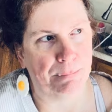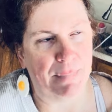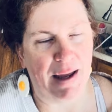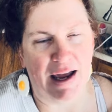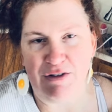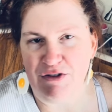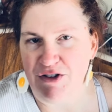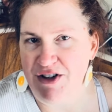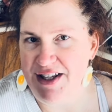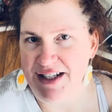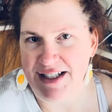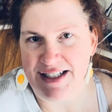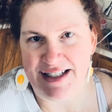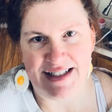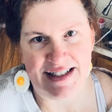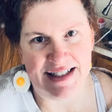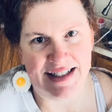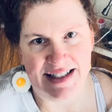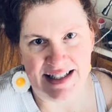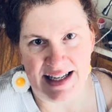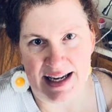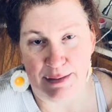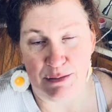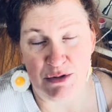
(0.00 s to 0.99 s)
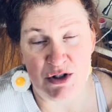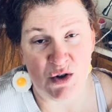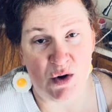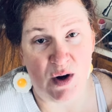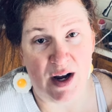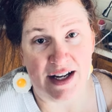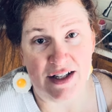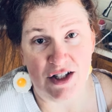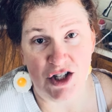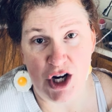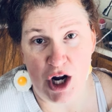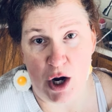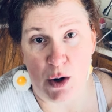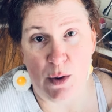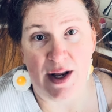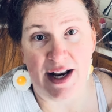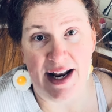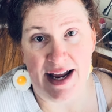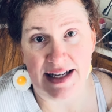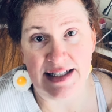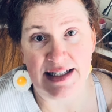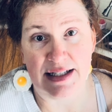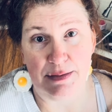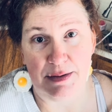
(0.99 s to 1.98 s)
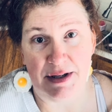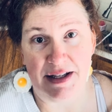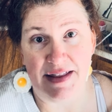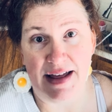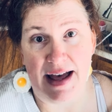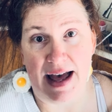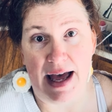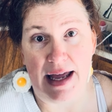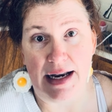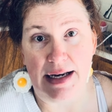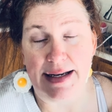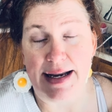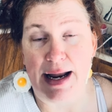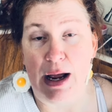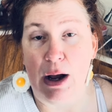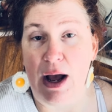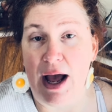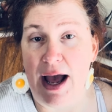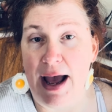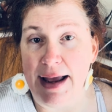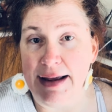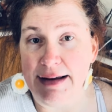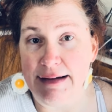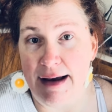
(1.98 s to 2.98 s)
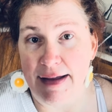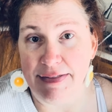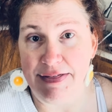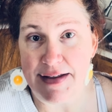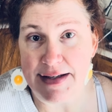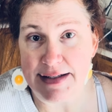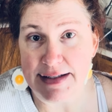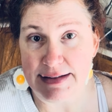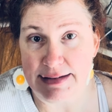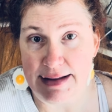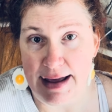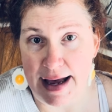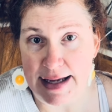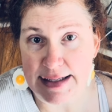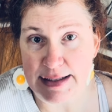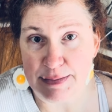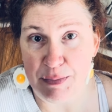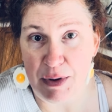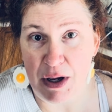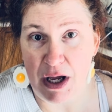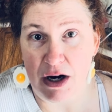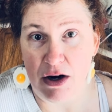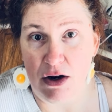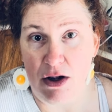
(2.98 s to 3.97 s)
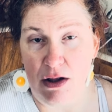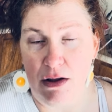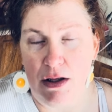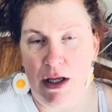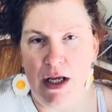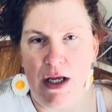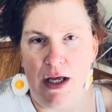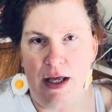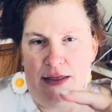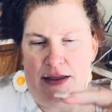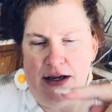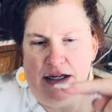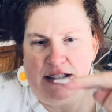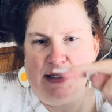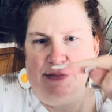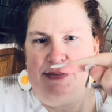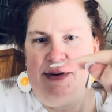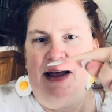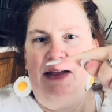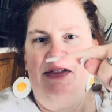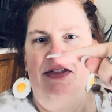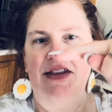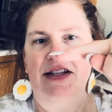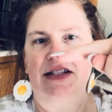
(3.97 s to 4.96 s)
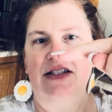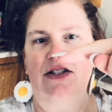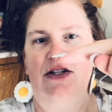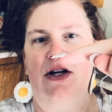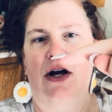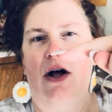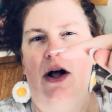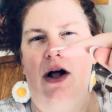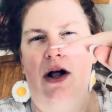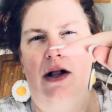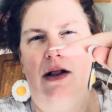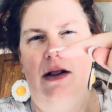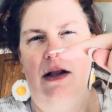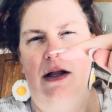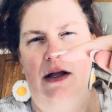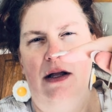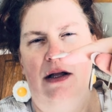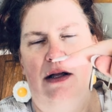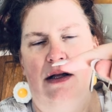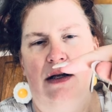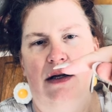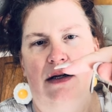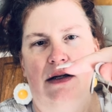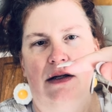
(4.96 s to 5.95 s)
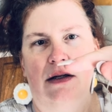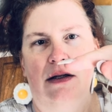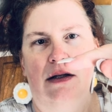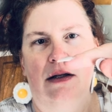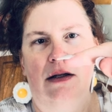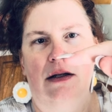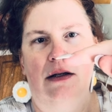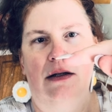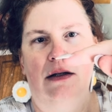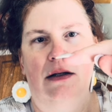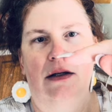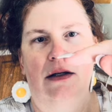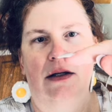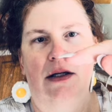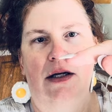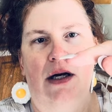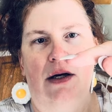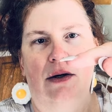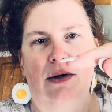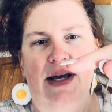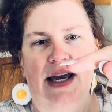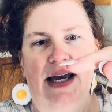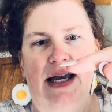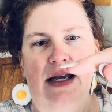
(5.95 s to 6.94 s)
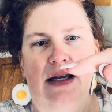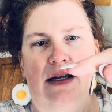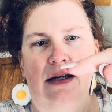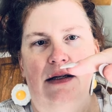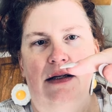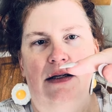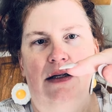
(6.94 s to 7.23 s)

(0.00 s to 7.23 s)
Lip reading: Everything is the same. So I know it has to be that. Now, I got this last bottle. There's about this tall. Okay.